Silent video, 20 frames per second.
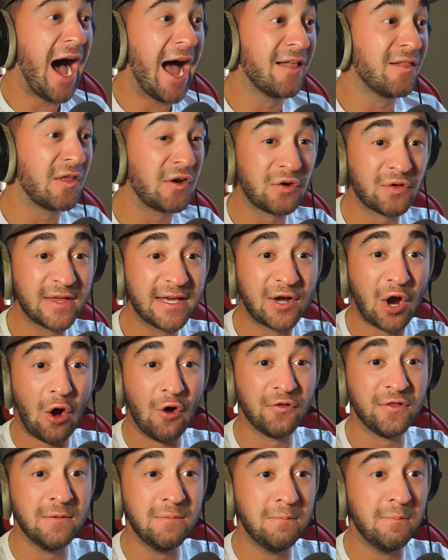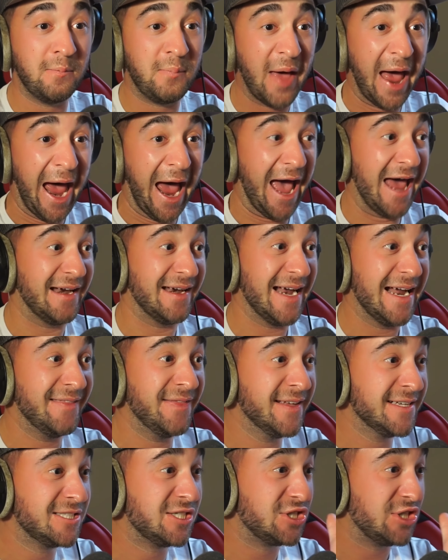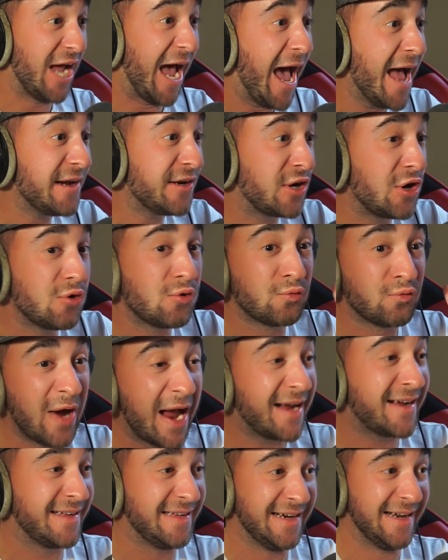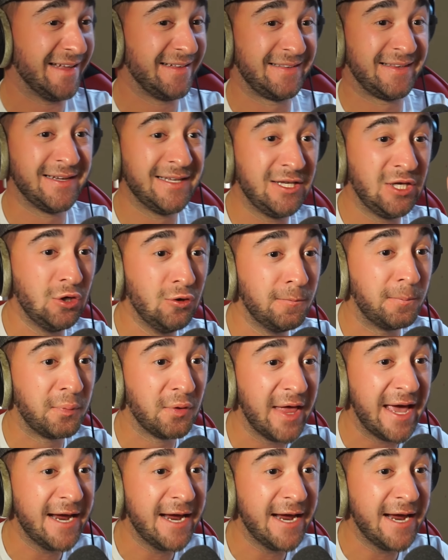literally called them bad, and the chat corrected it to you played